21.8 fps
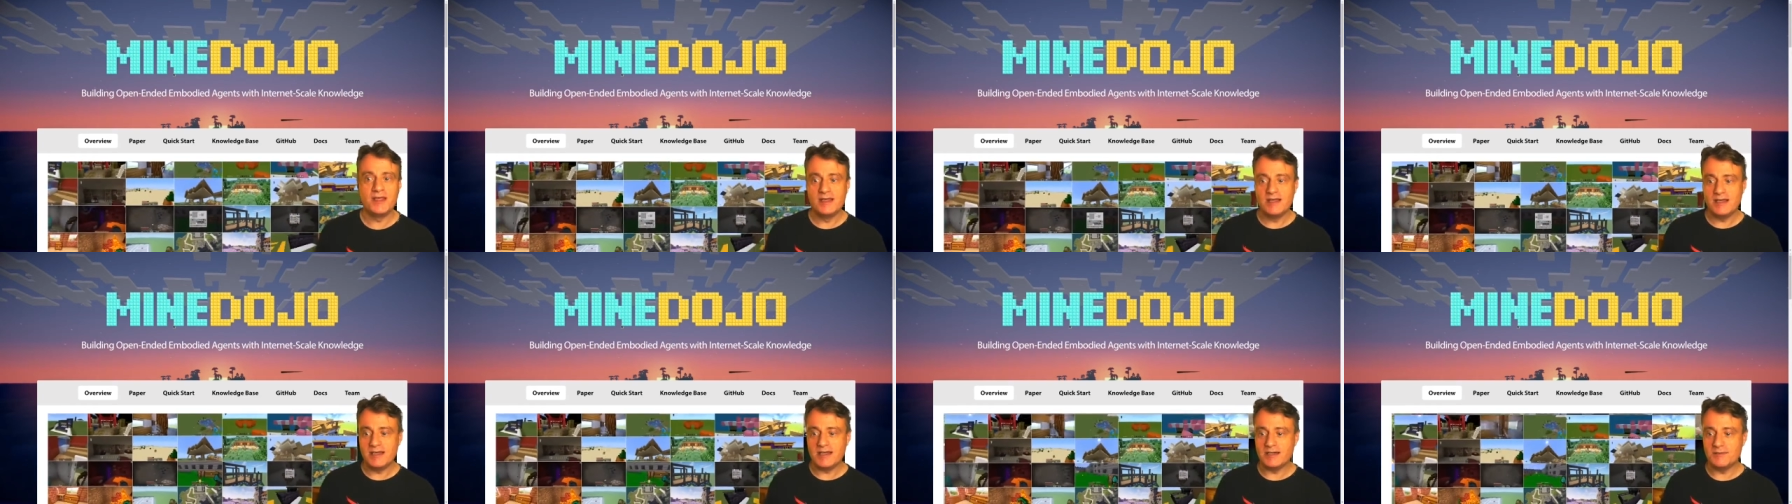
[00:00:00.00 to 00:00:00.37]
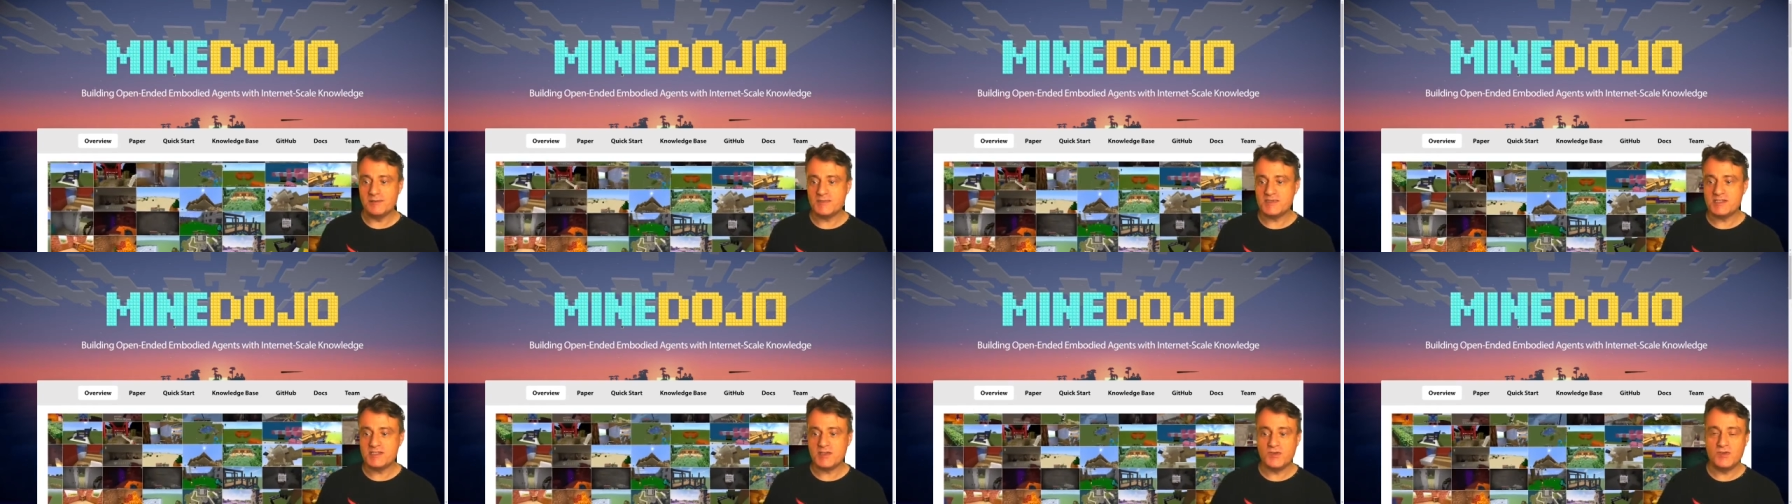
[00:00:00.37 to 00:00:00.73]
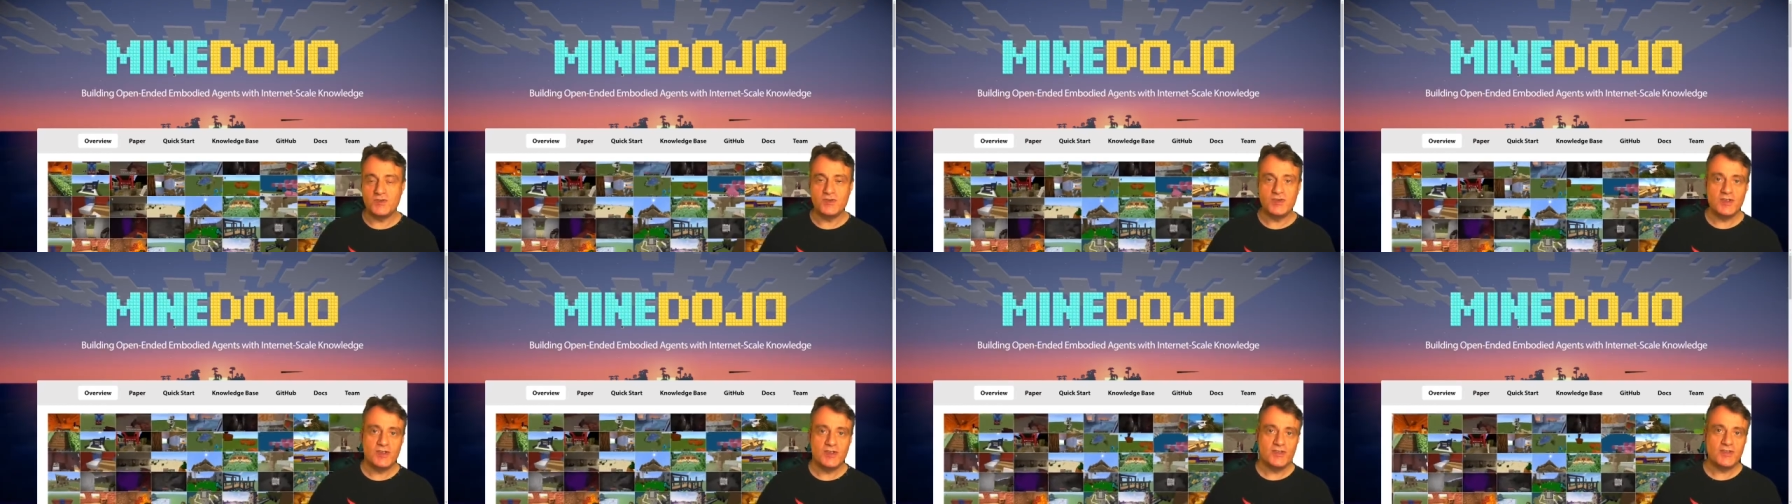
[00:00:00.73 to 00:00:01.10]
Um, so
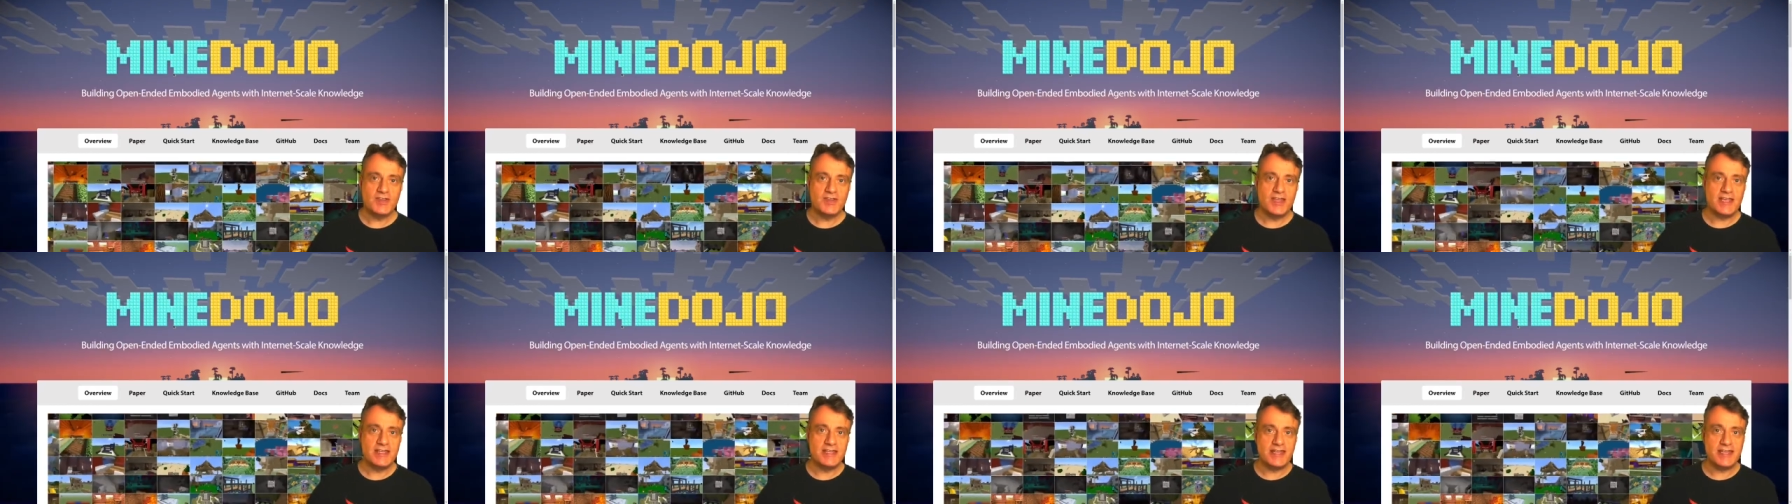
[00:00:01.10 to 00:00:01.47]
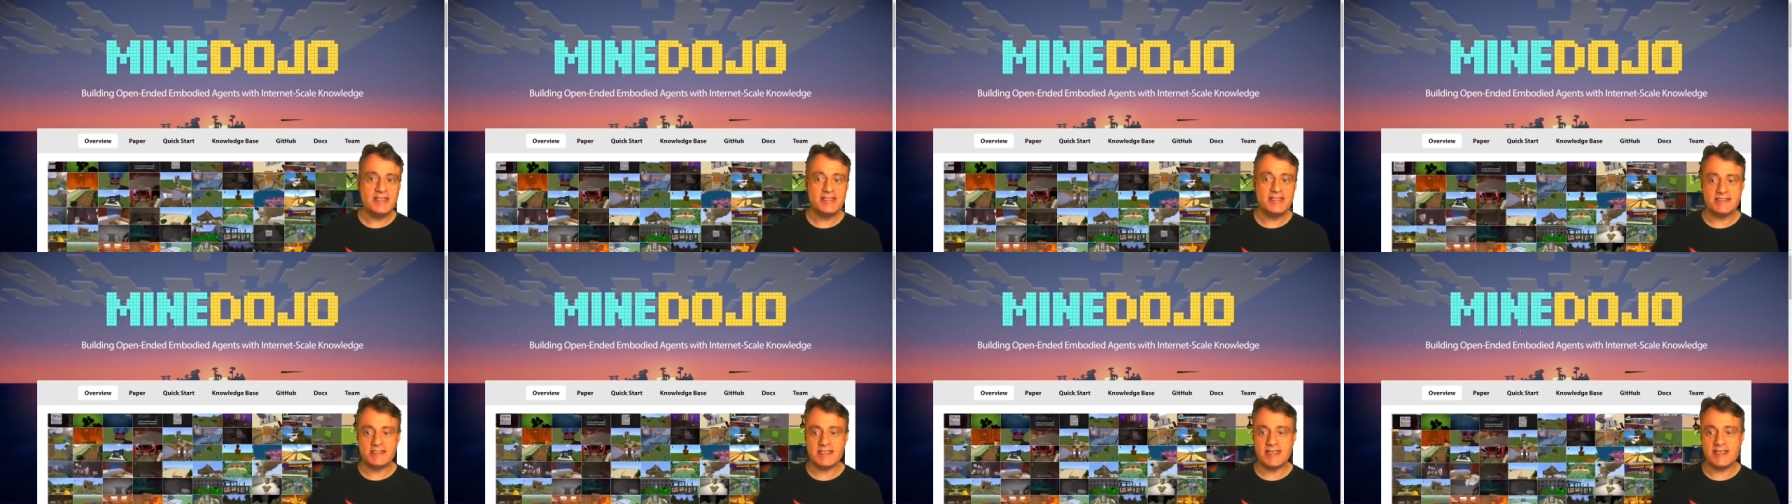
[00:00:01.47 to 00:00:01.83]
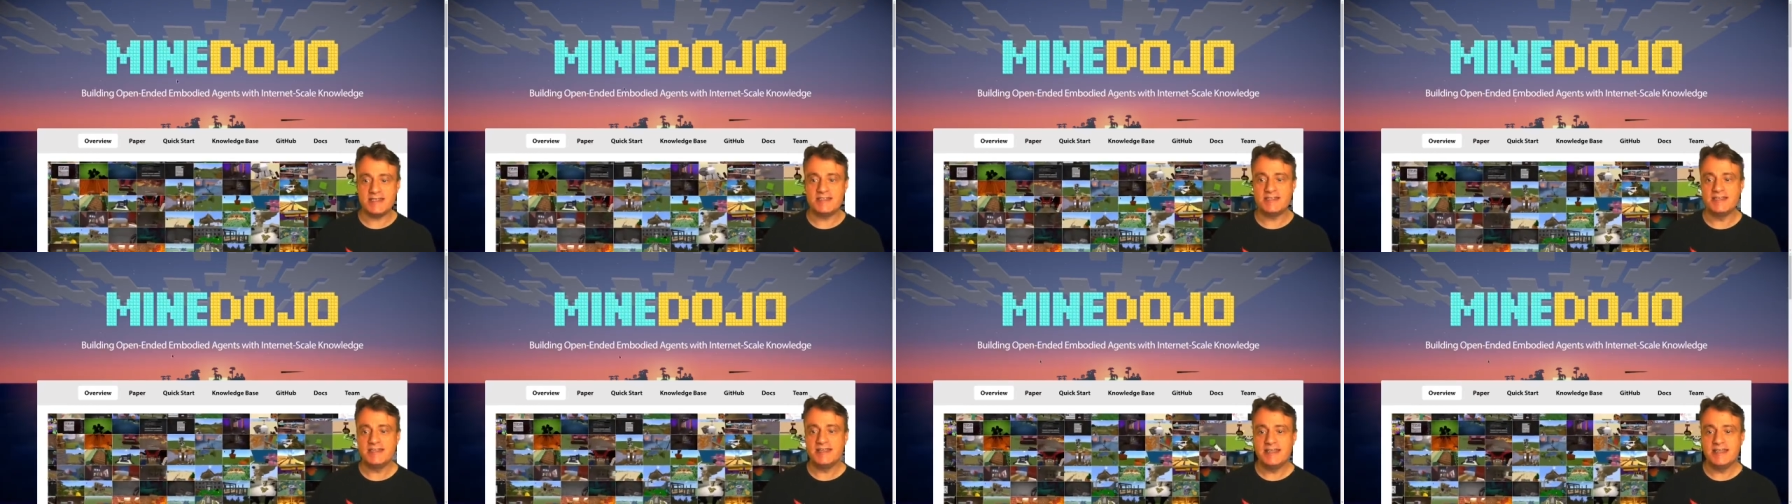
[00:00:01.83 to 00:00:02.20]
their data
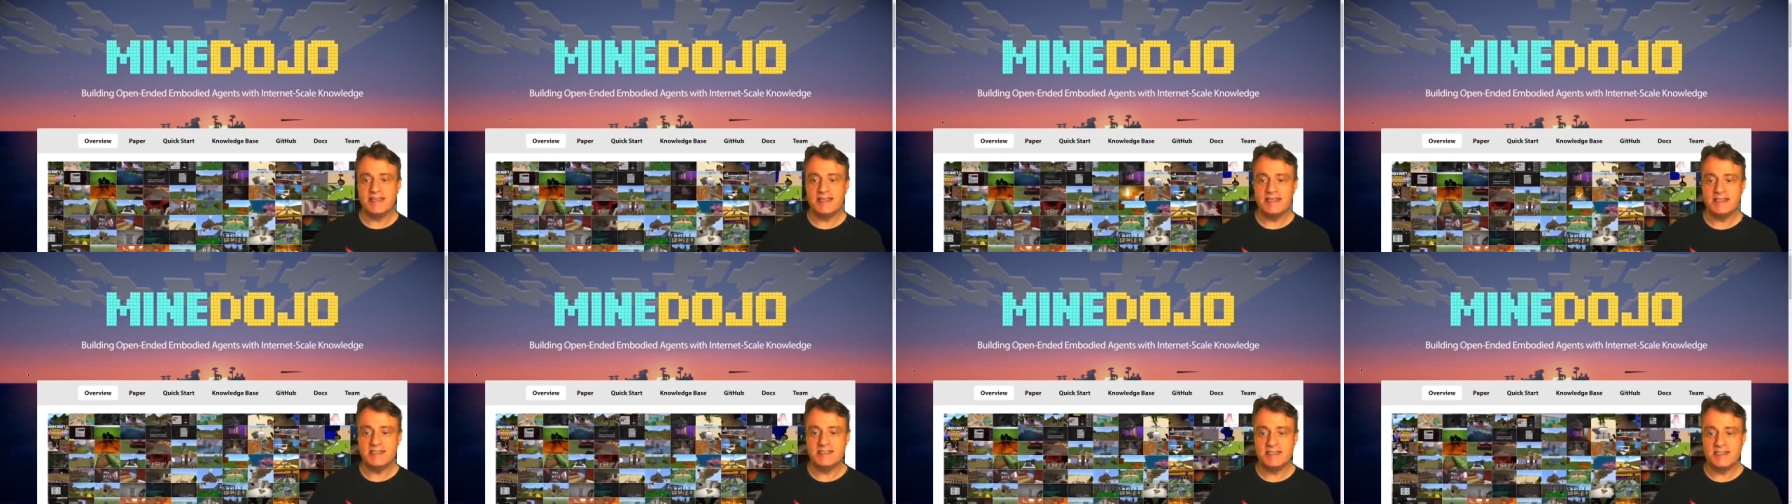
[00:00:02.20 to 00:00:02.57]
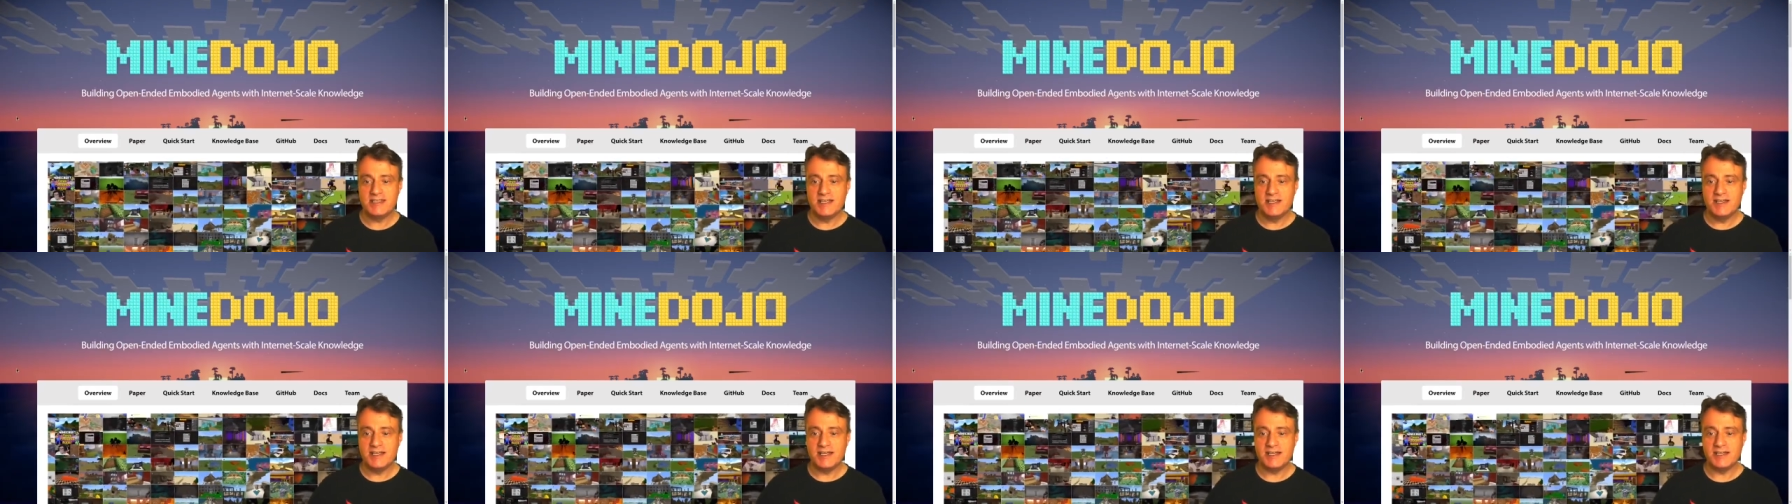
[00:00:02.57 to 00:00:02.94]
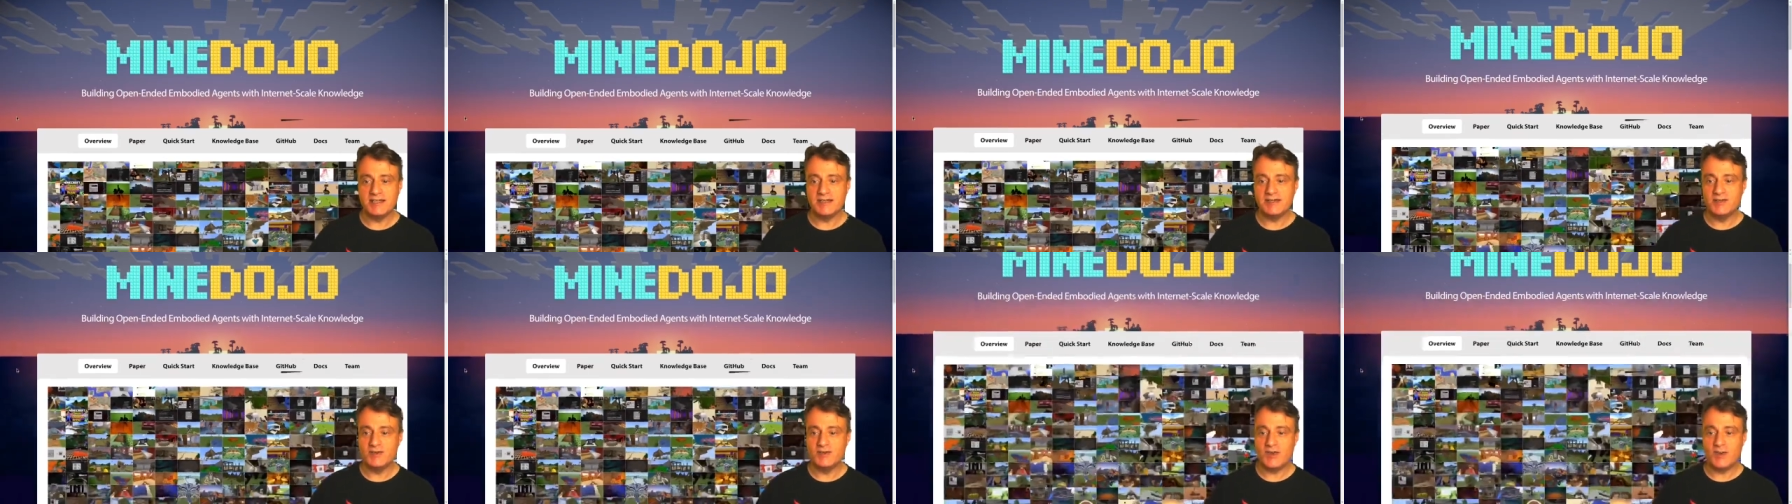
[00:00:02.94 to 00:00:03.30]
set is uh,
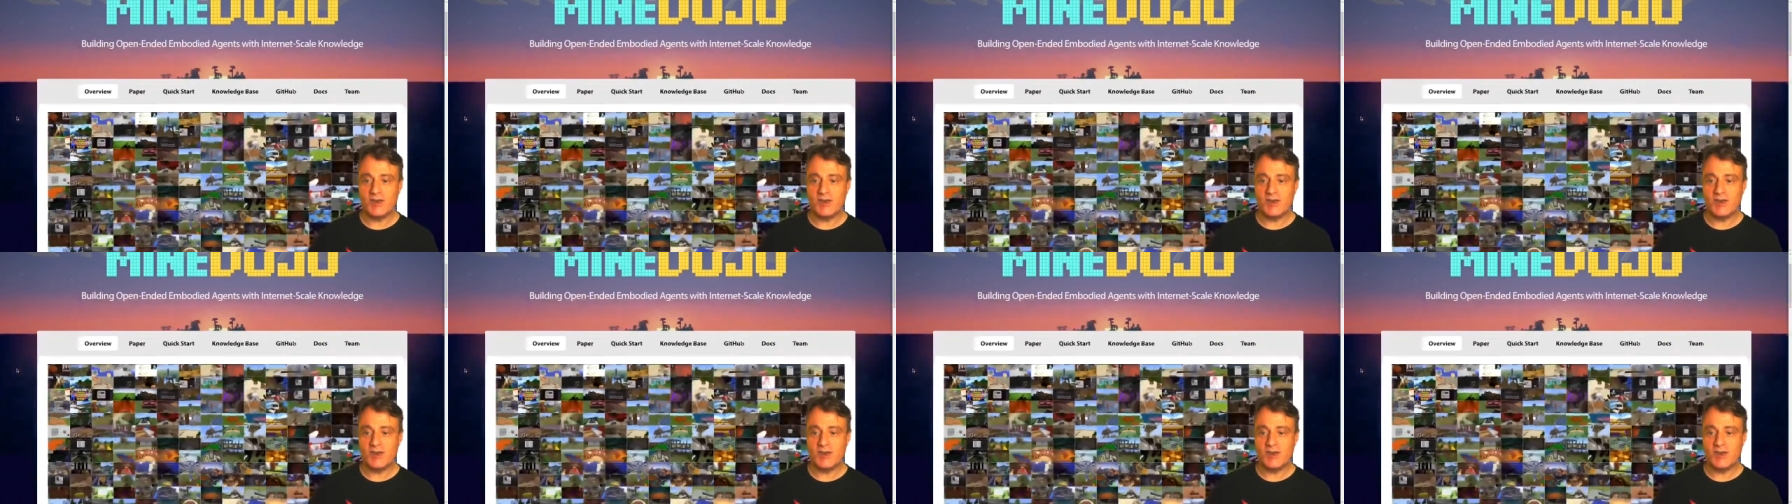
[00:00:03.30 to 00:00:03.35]
not